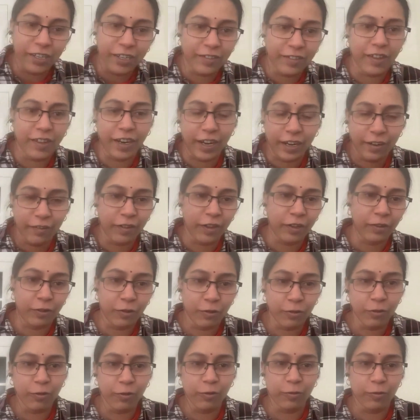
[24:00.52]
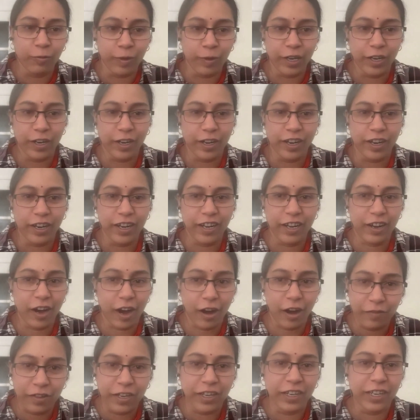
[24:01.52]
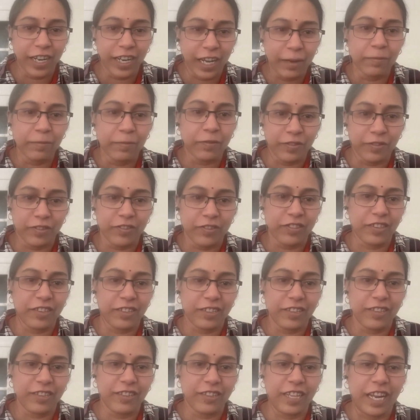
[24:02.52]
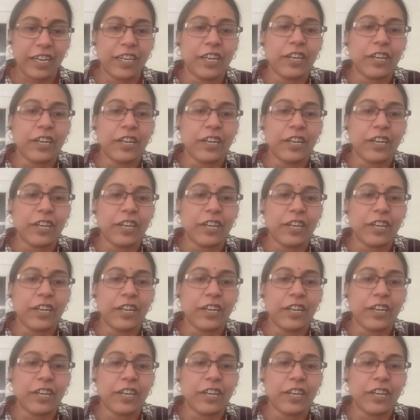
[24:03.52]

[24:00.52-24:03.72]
is the right thing to do. But oftentimes that